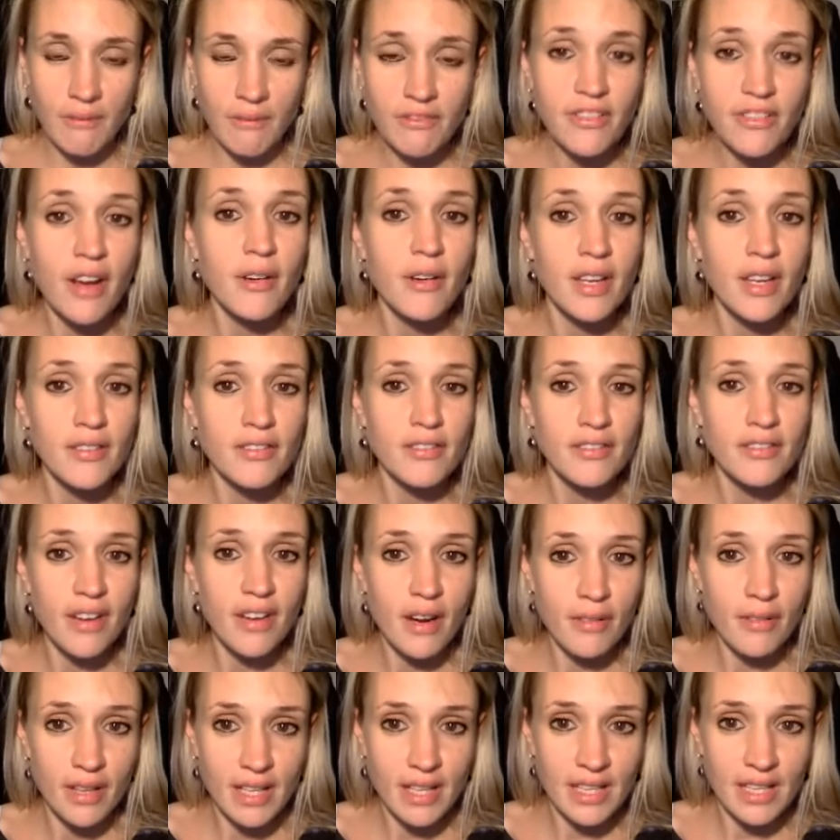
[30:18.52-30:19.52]
very,
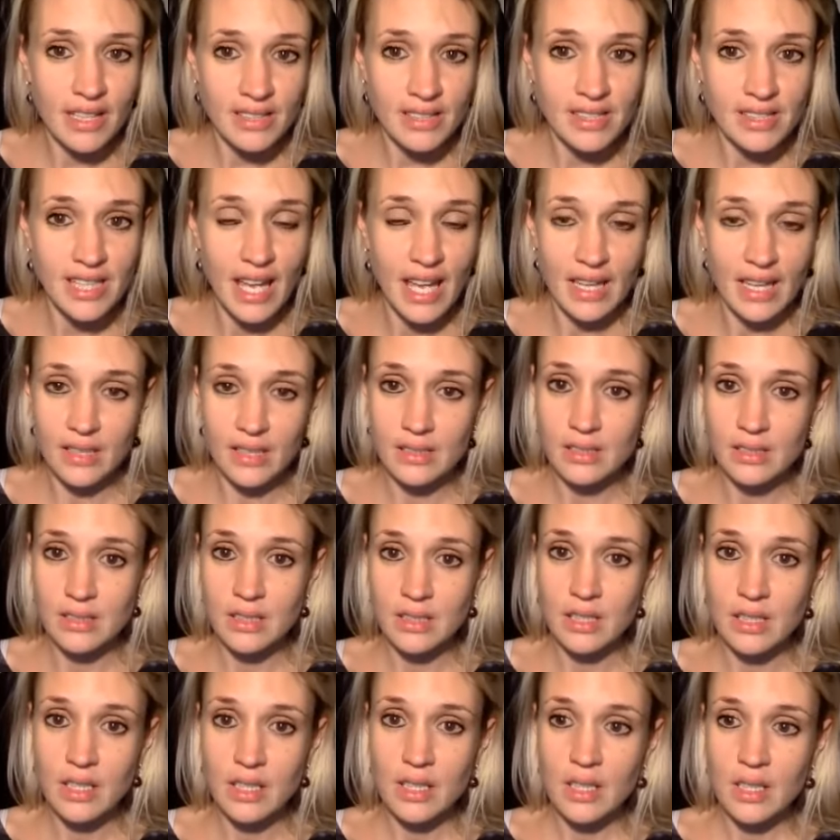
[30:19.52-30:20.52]
very
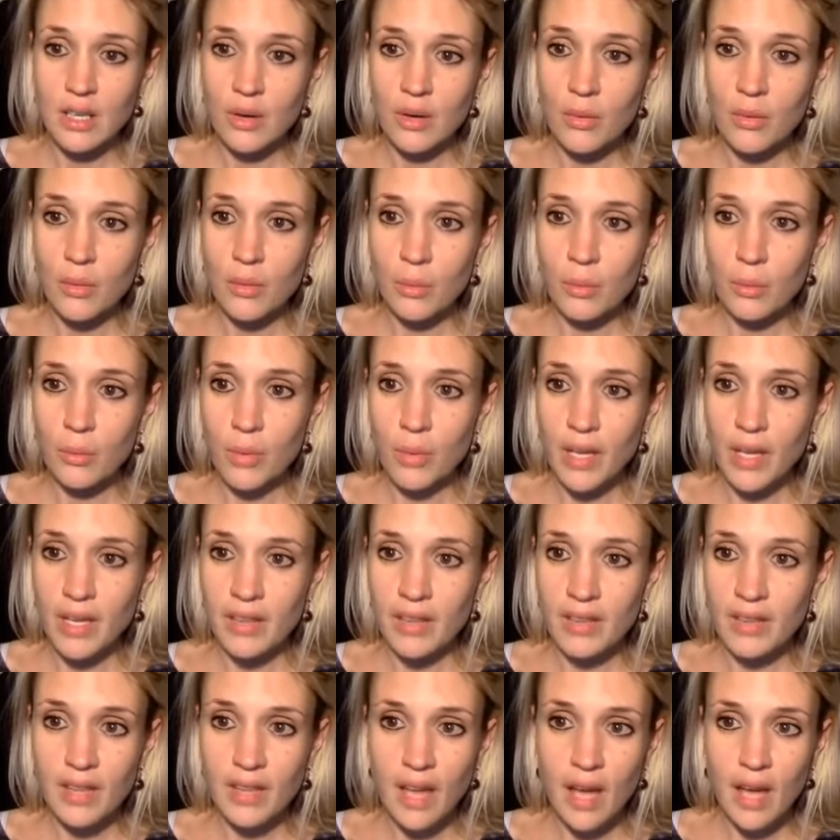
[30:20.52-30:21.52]
content
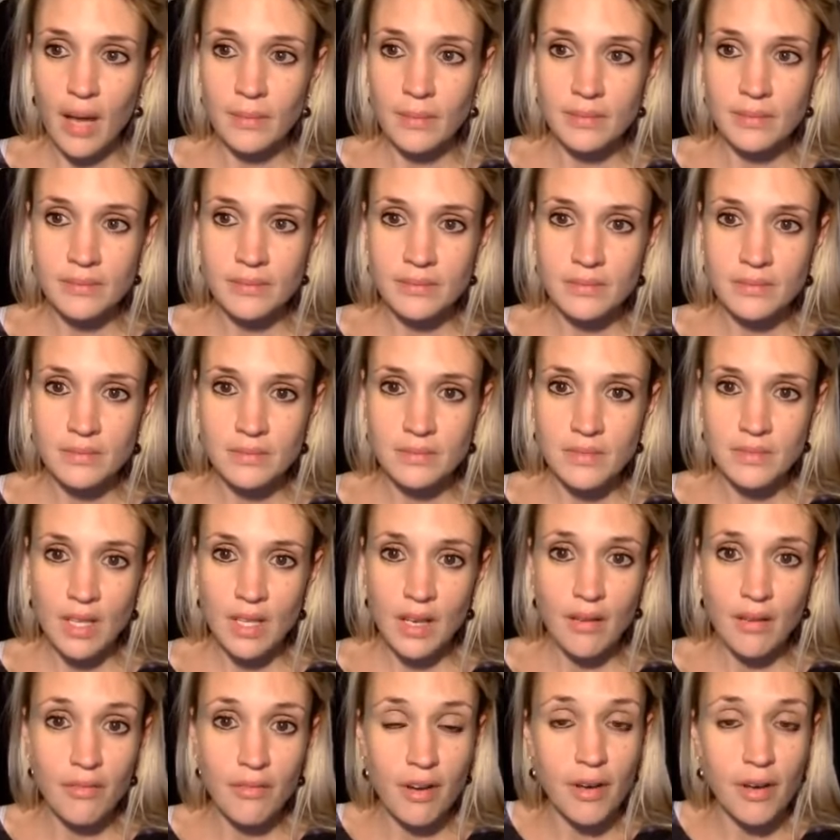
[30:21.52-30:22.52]
with
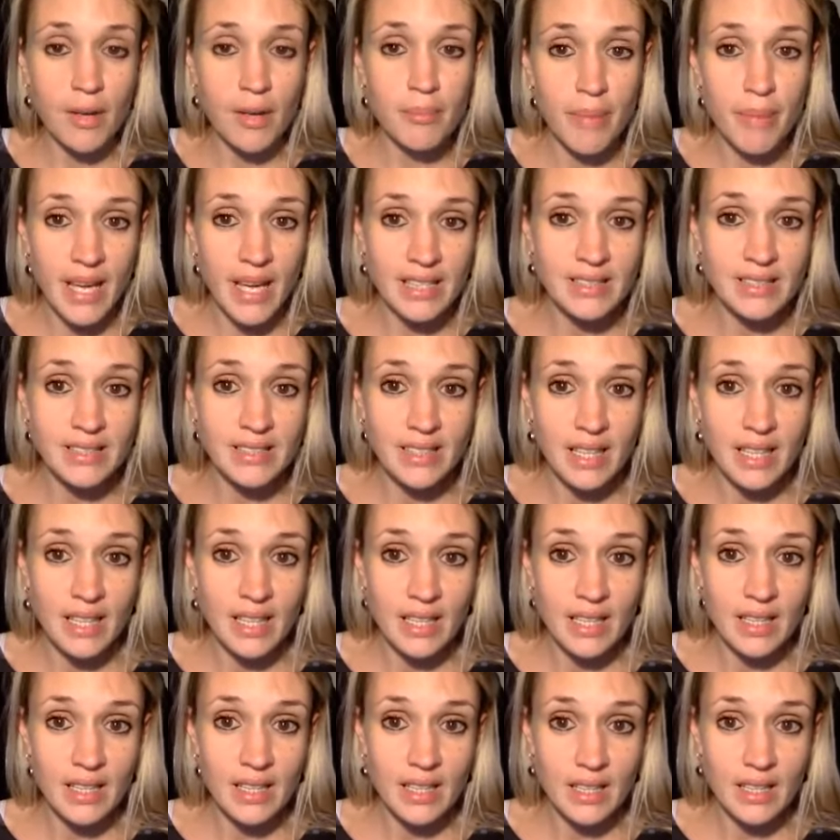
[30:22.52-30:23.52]
a very
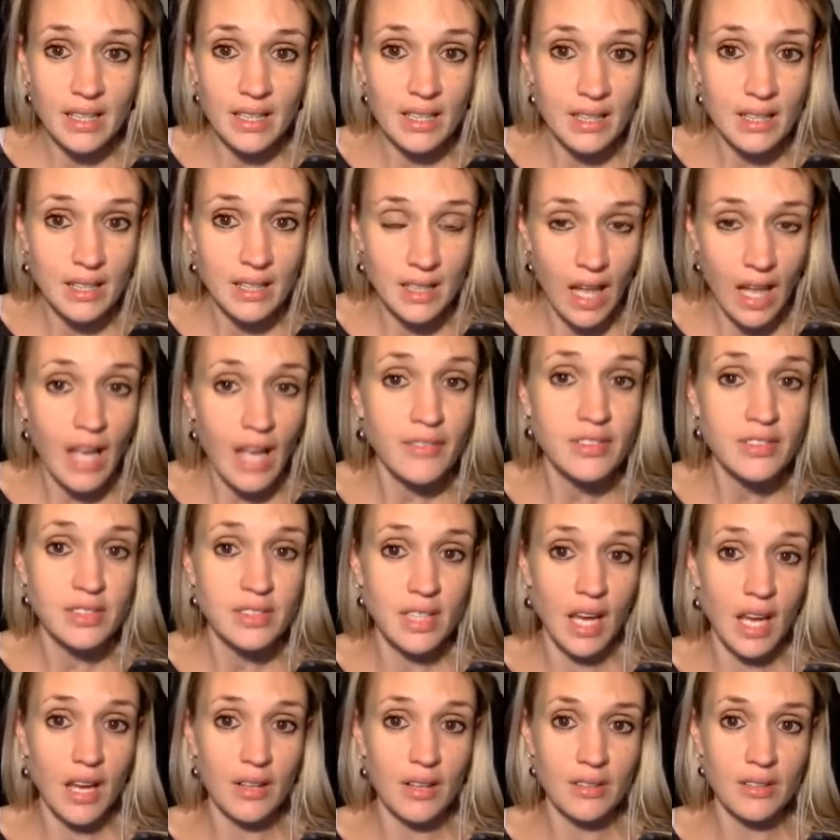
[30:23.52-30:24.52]
basic
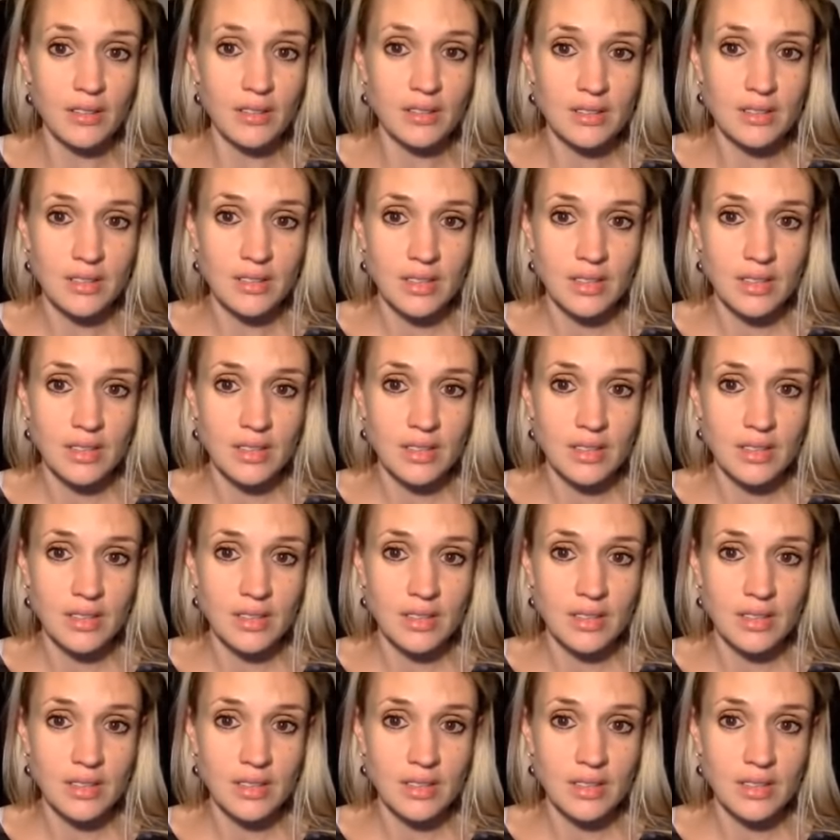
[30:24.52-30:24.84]
lifestyle.